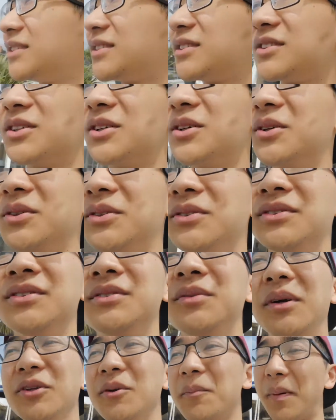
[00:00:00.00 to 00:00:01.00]
so,
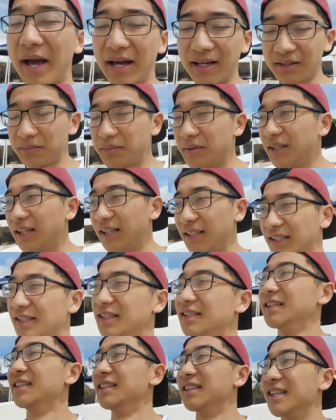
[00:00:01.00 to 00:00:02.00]
well not packed, but like,
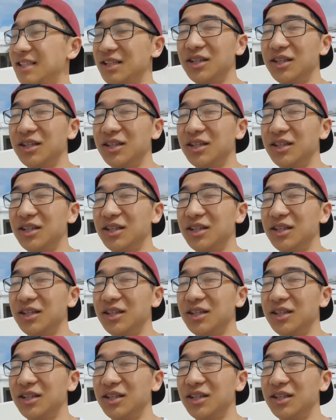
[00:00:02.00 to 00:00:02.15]
there's a